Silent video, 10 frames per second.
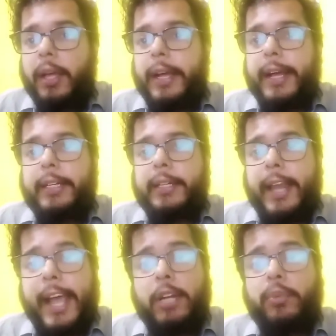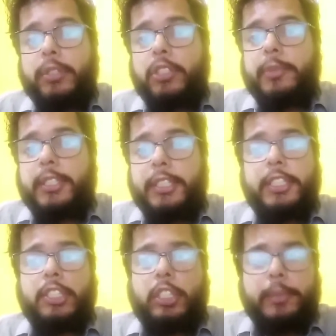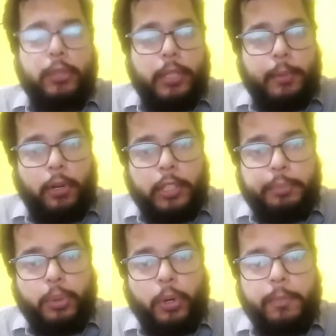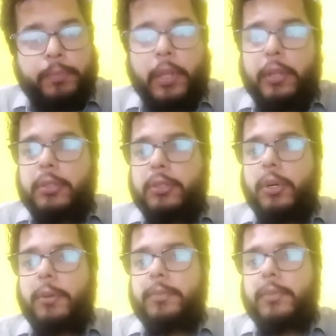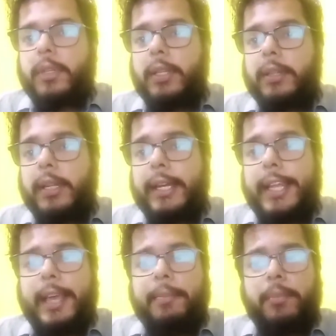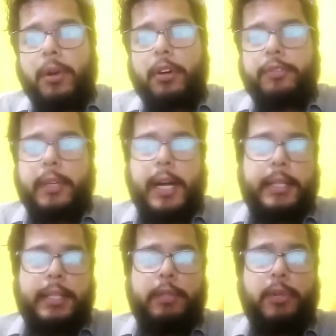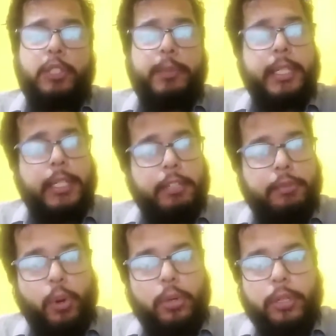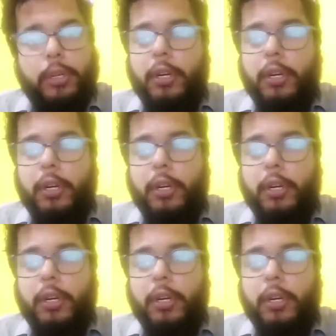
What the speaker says: and land was to be redistributed among the poor. So the name of Gandhi was being evoked